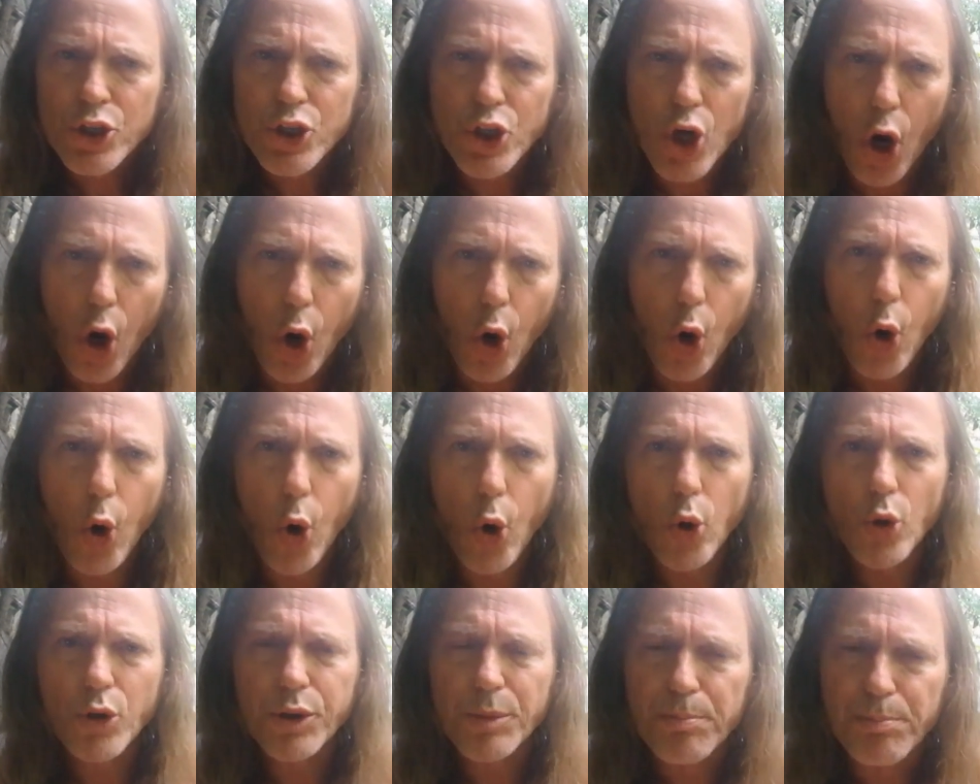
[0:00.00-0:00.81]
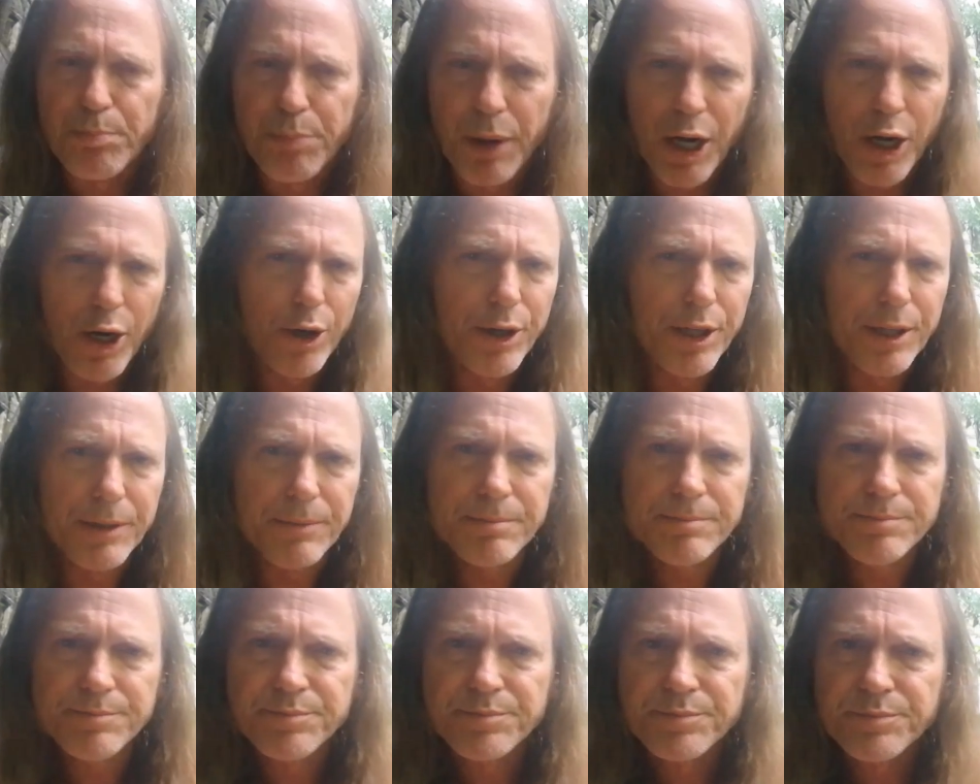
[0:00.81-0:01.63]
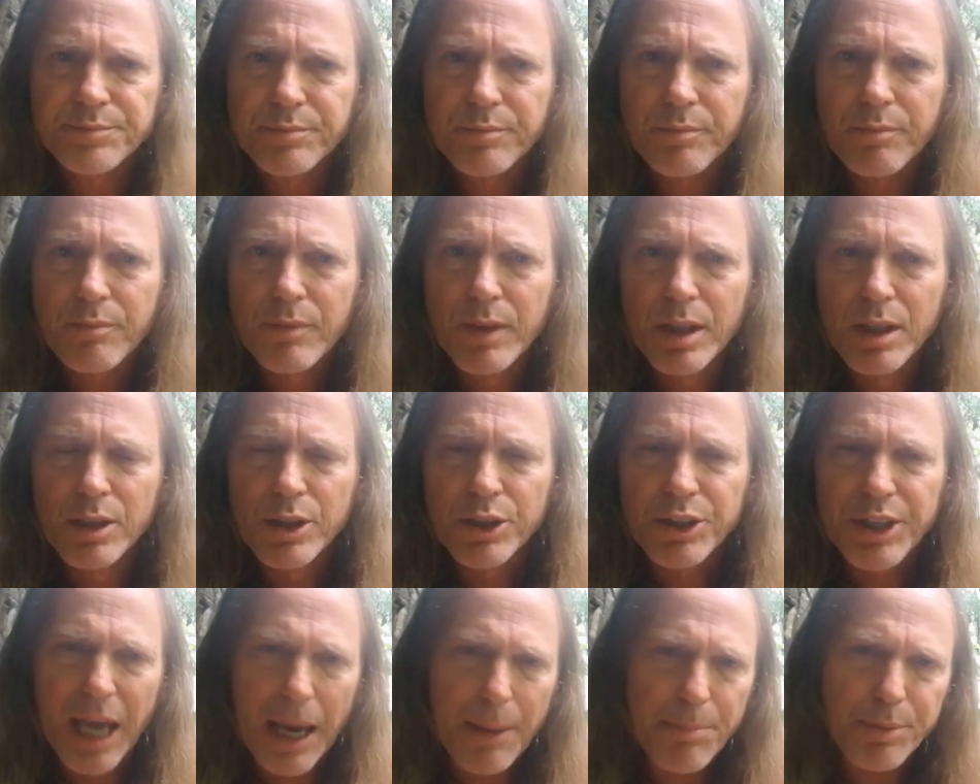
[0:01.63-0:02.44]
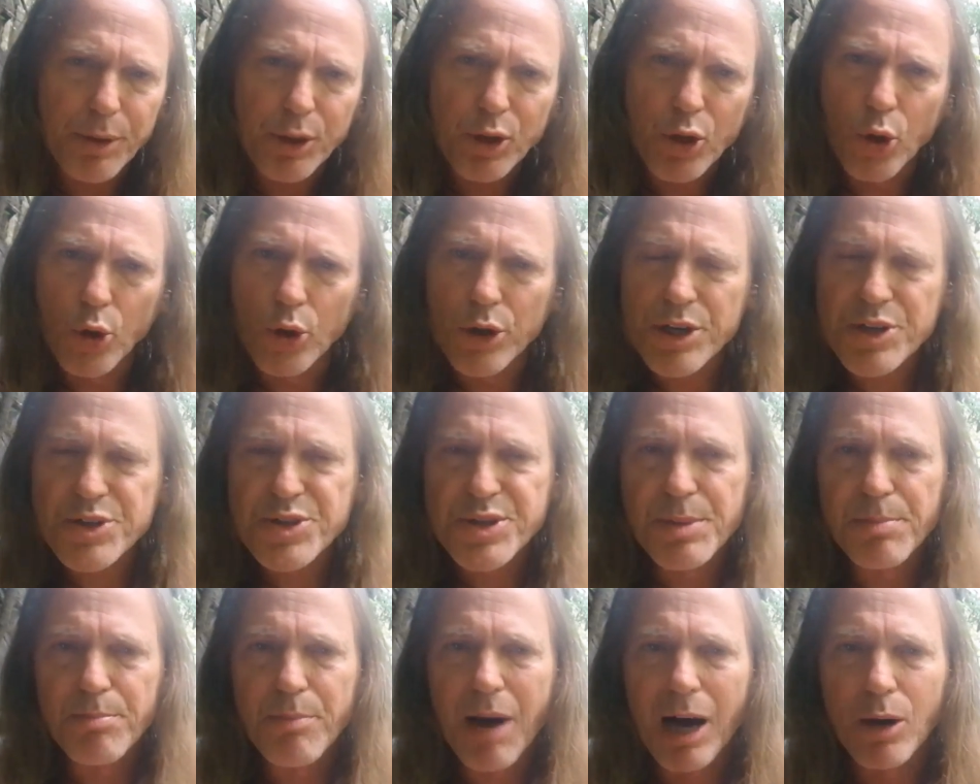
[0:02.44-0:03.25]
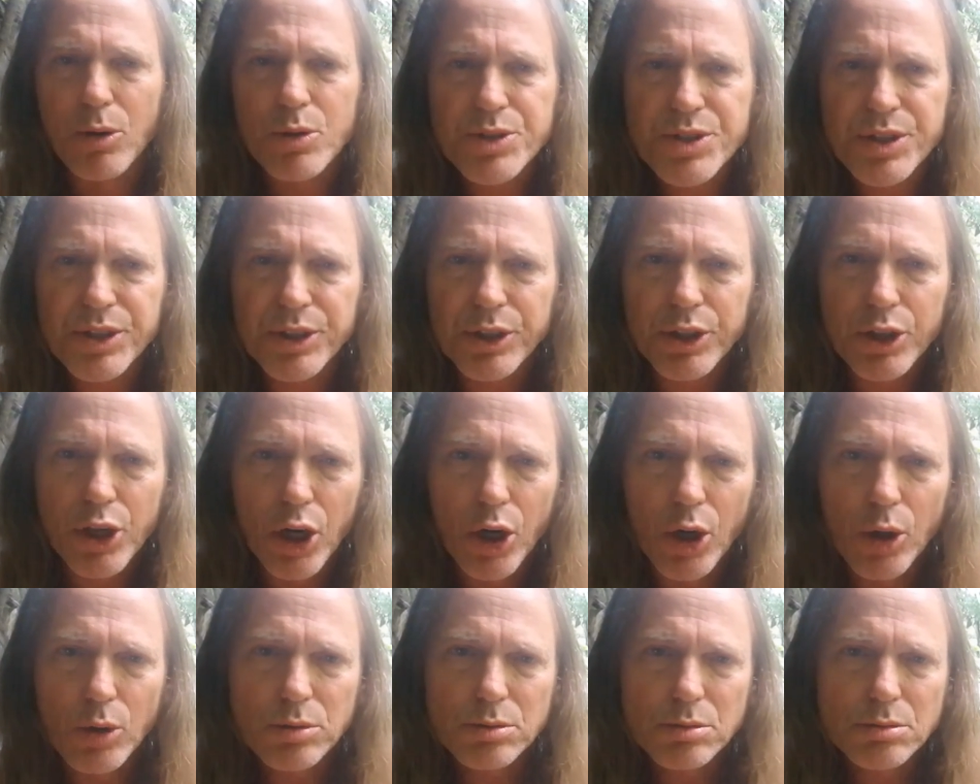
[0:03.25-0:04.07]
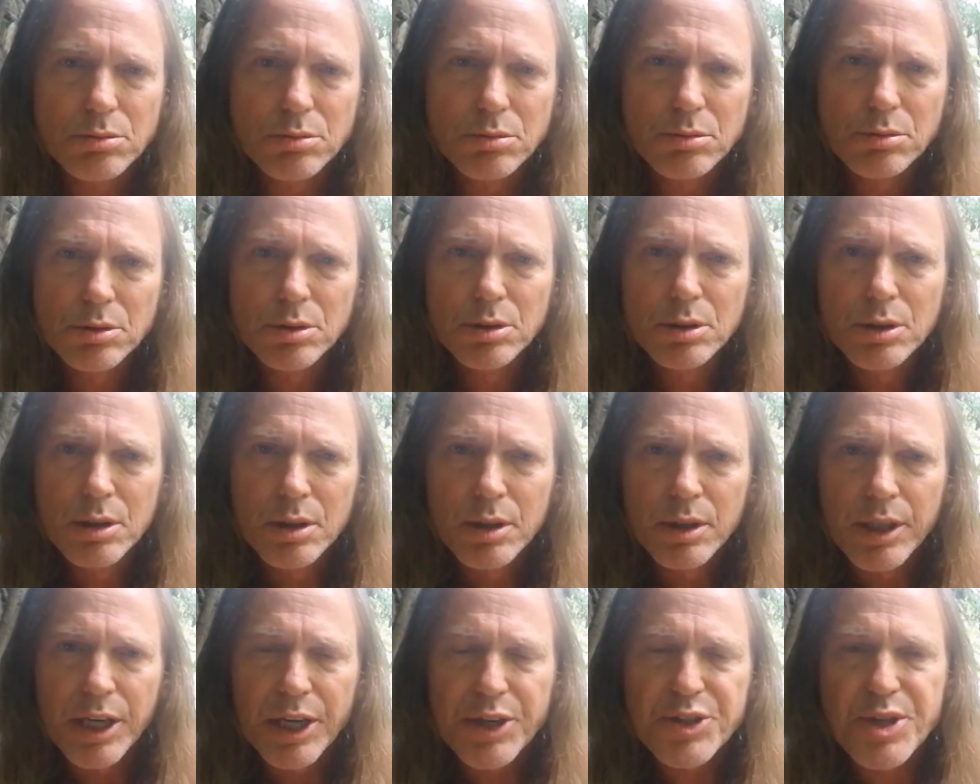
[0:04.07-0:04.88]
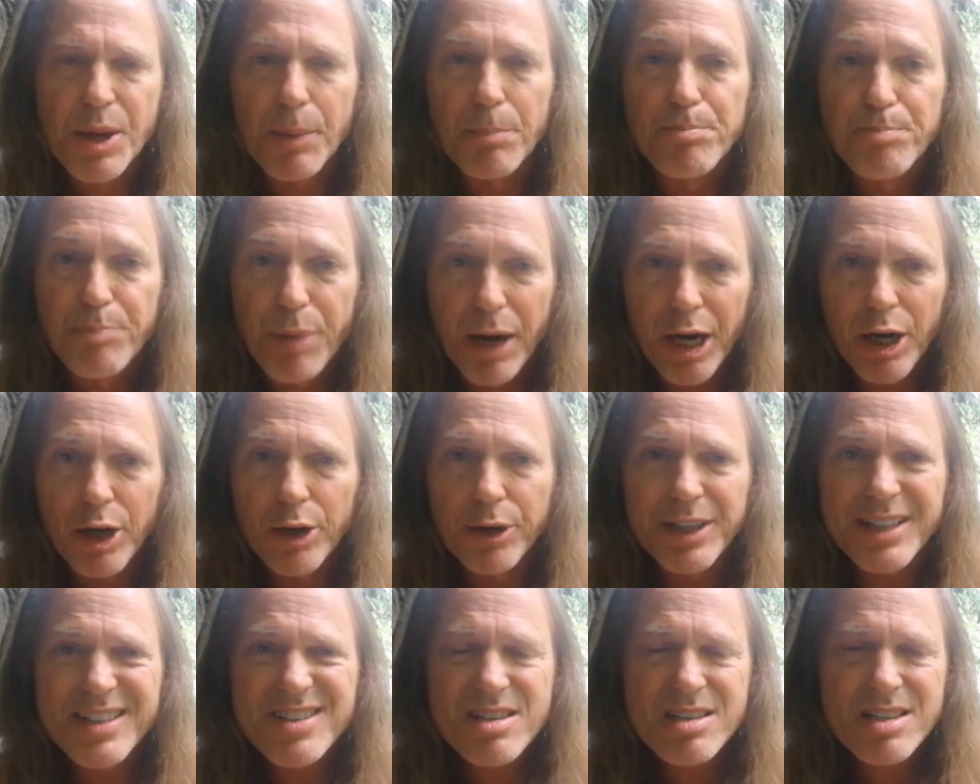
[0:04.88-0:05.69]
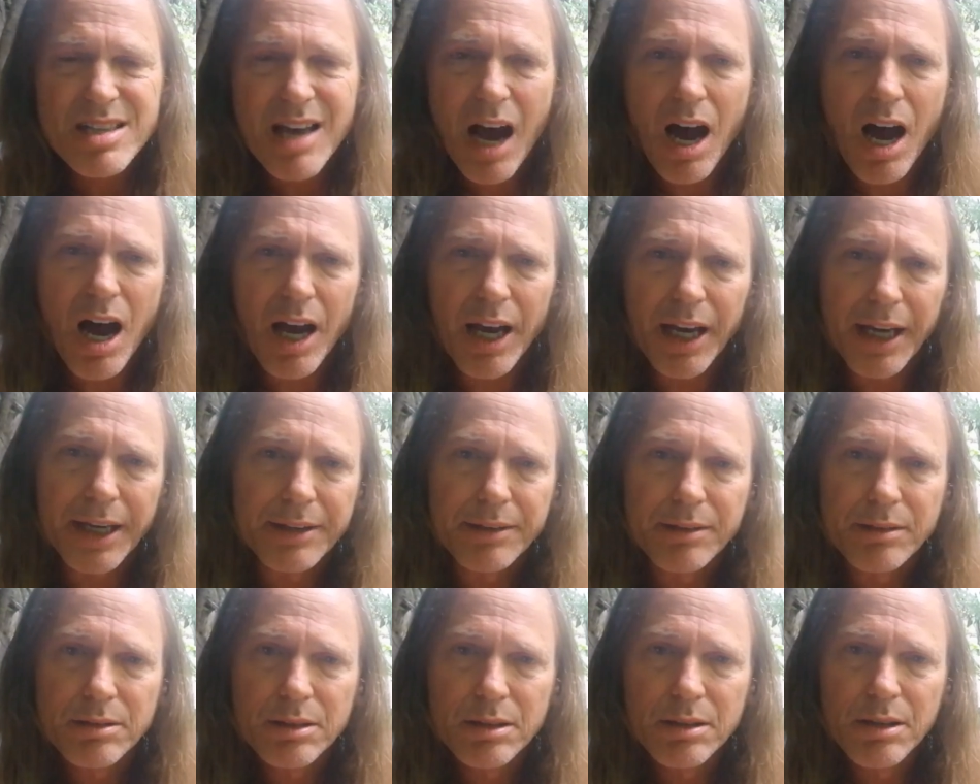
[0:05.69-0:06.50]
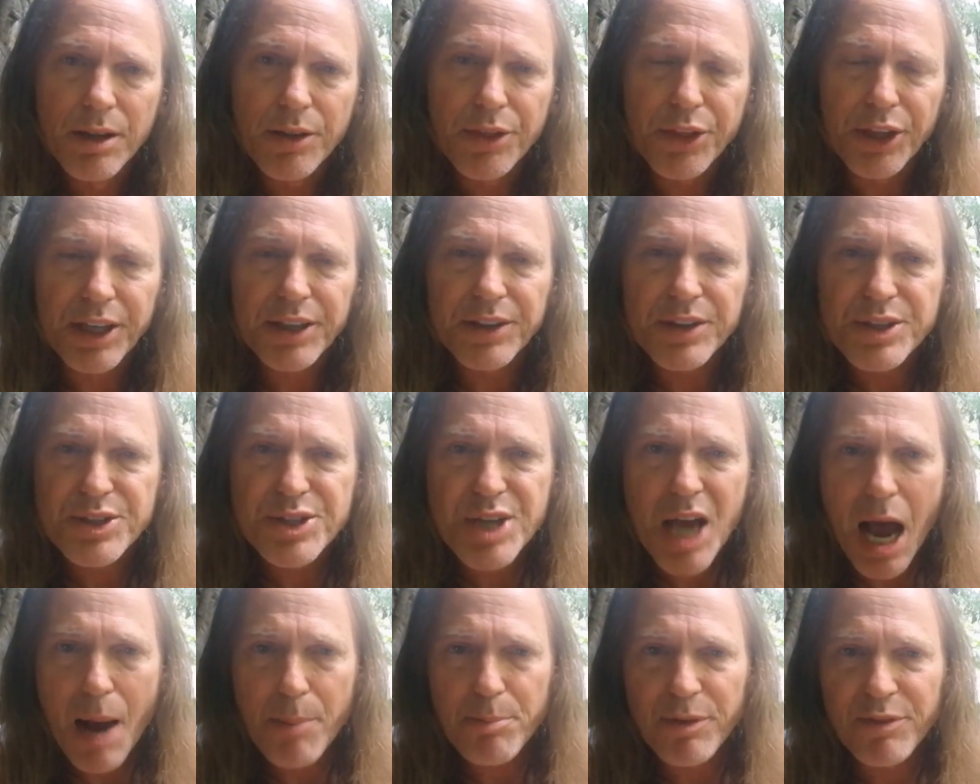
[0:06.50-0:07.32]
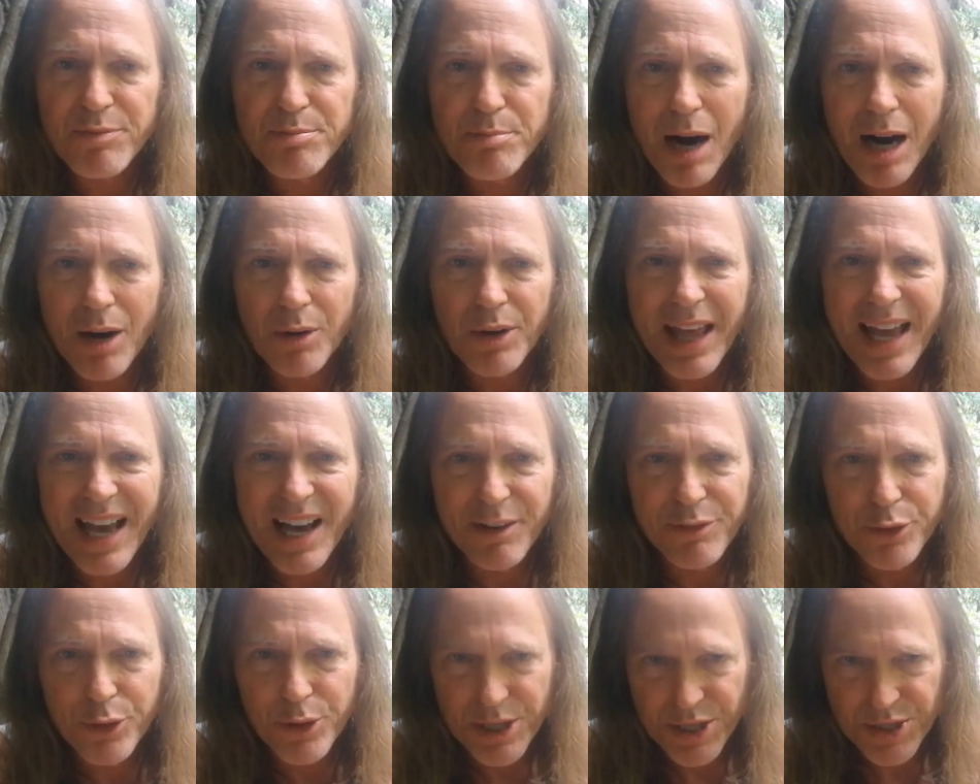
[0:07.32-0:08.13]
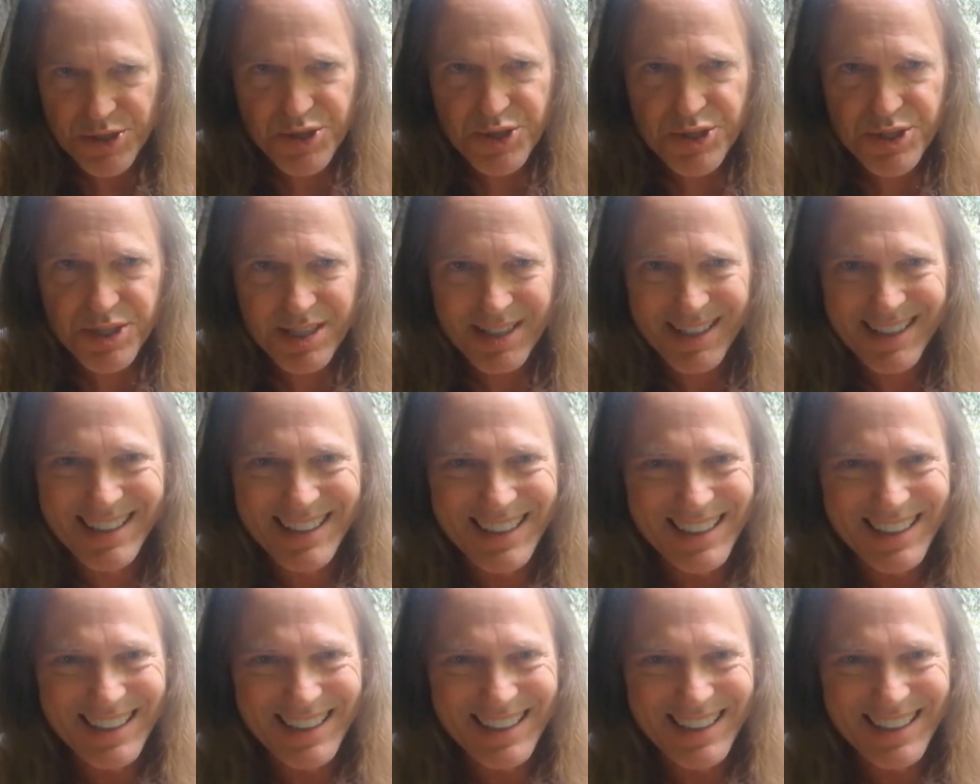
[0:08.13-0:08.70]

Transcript: cold, barren. Capricorn is the mountain goat. It's a barren sign. Think of the top of Mount Everest.